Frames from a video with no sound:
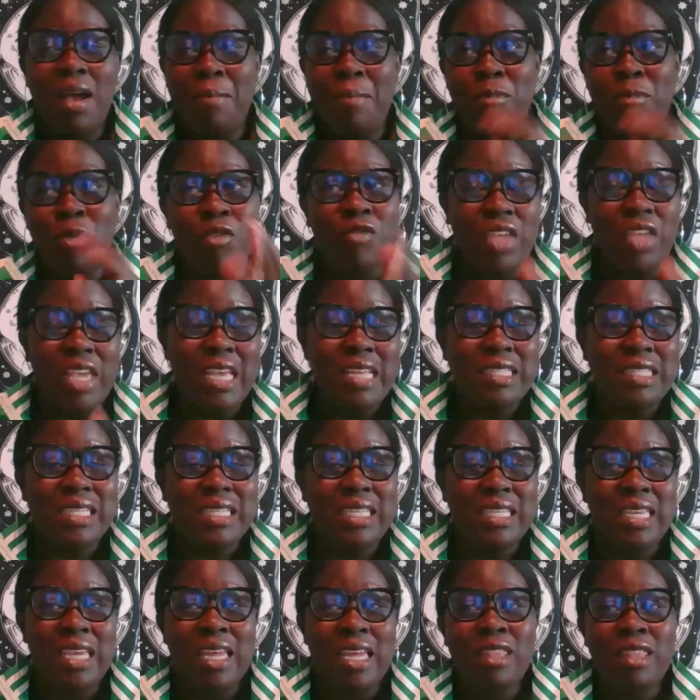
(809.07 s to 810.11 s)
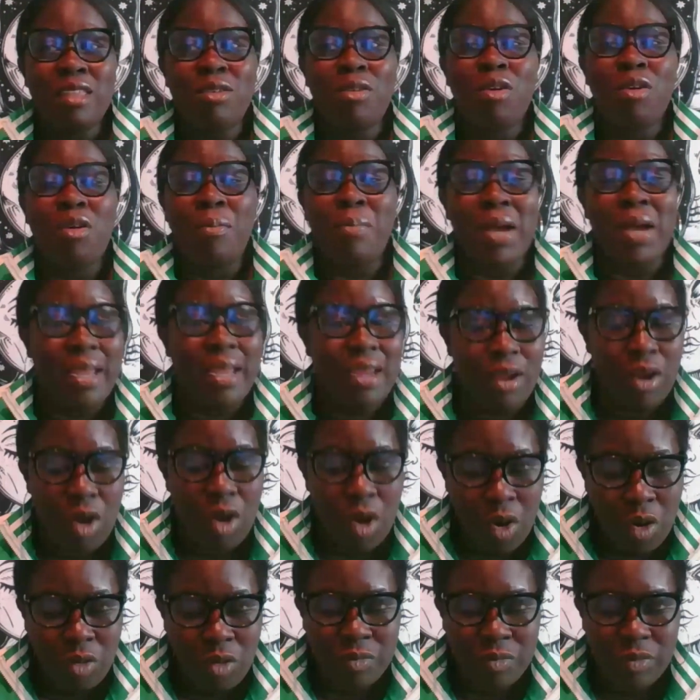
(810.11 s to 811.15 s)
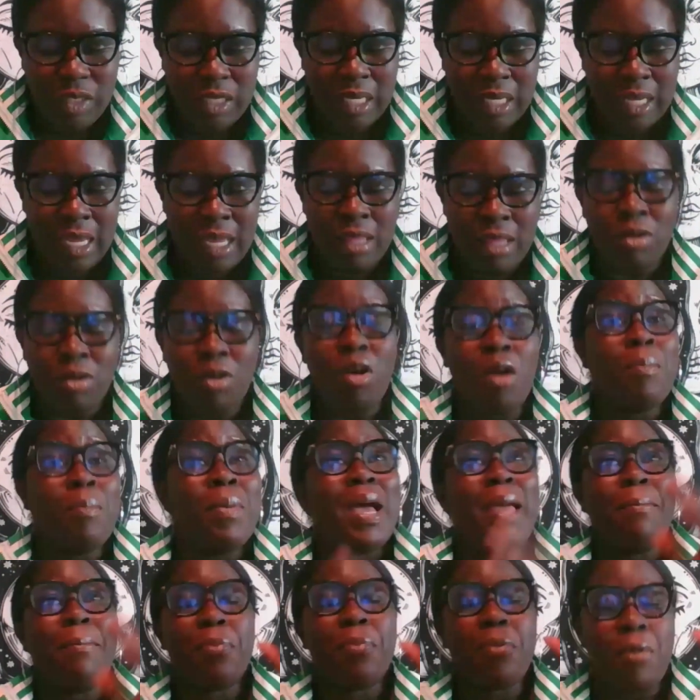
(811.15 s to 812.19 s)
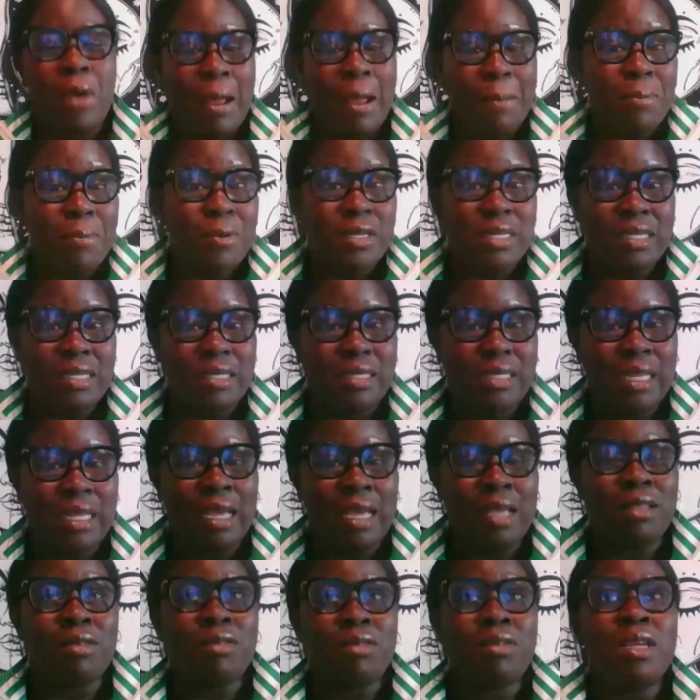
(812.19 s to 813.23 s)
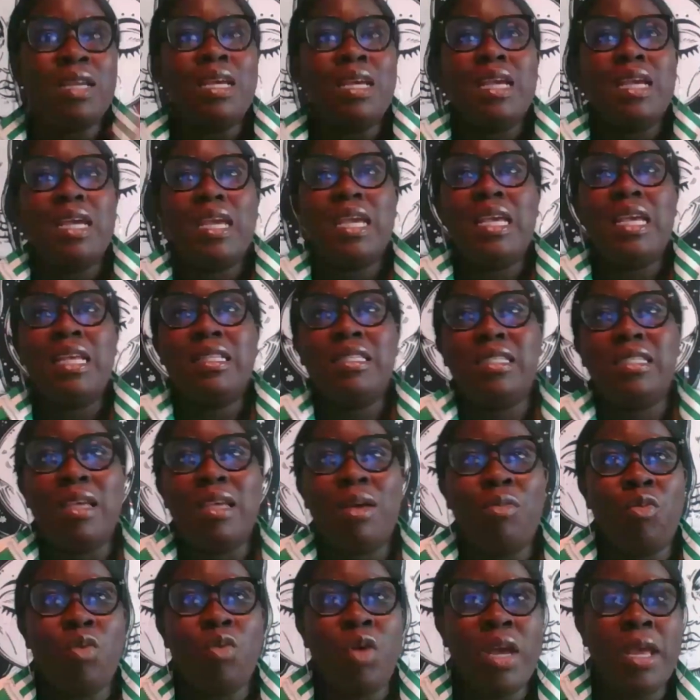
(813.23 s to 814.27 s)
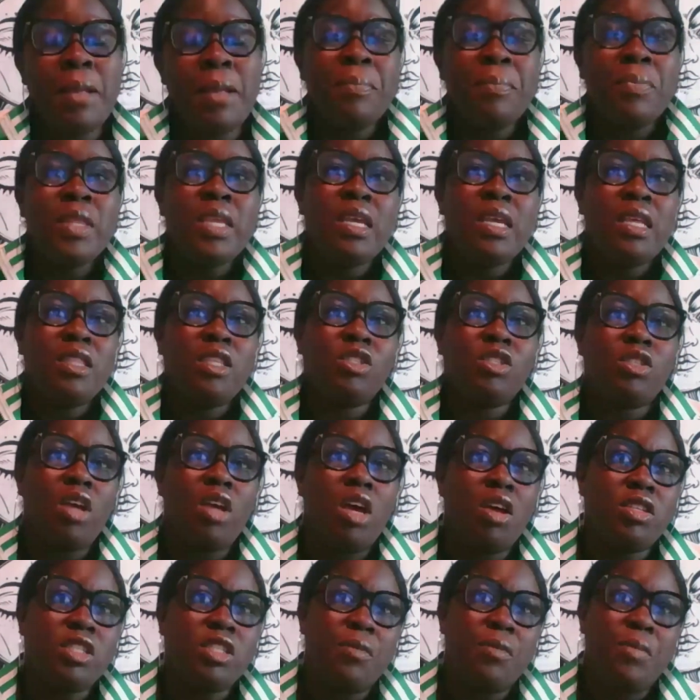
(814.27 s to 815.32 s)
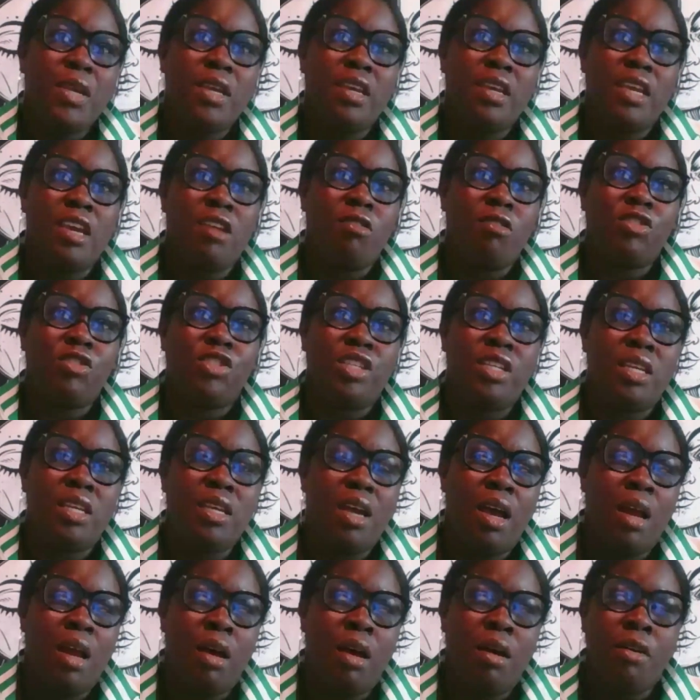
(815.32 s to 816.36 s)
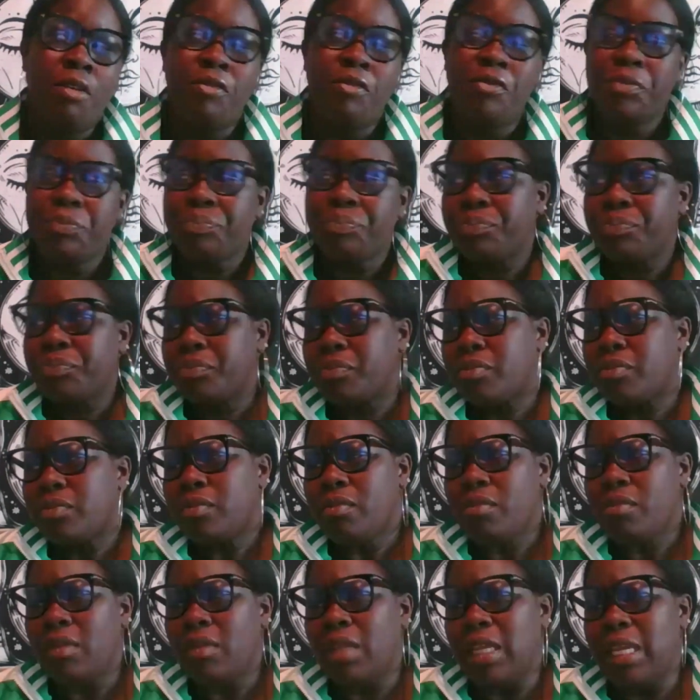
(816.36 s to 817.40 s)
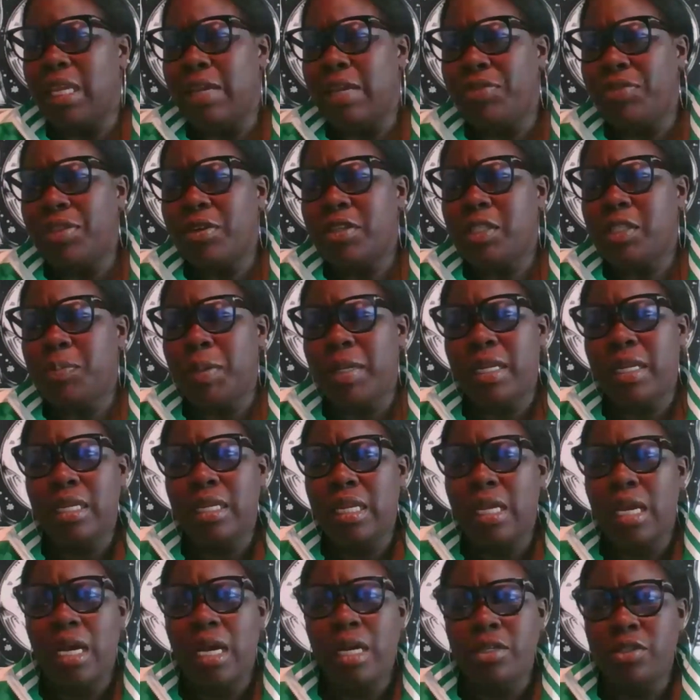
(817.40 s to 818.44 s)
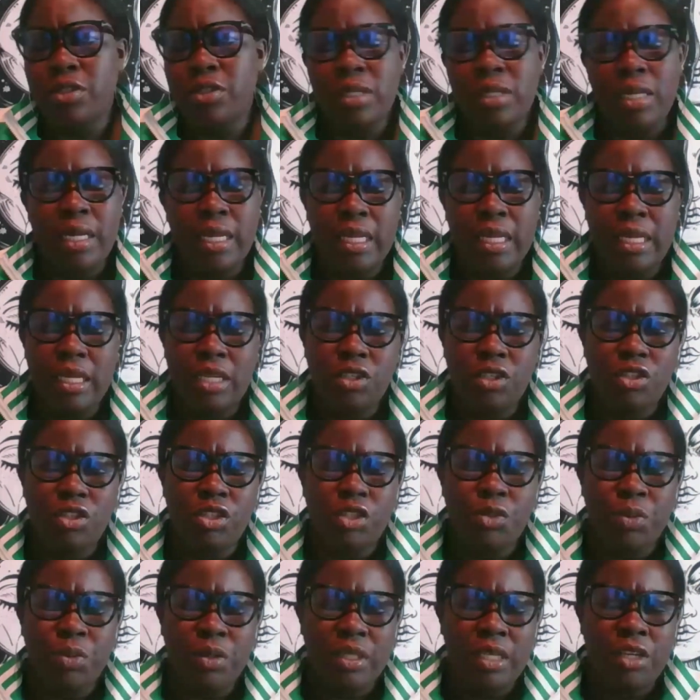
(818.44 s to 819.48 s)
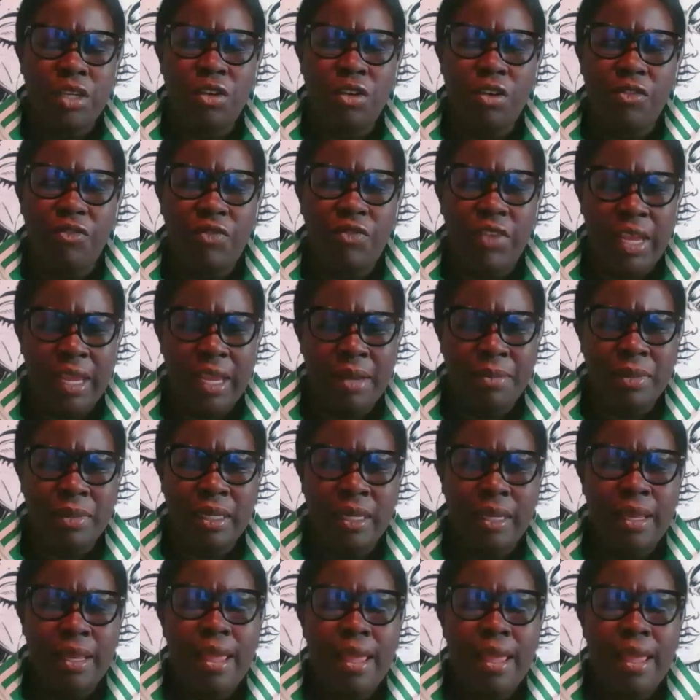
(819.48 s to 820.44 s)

move in together, or buy a home together, or buy property together in some way. This will also be an energy of, if there's been any underlying issues within your family,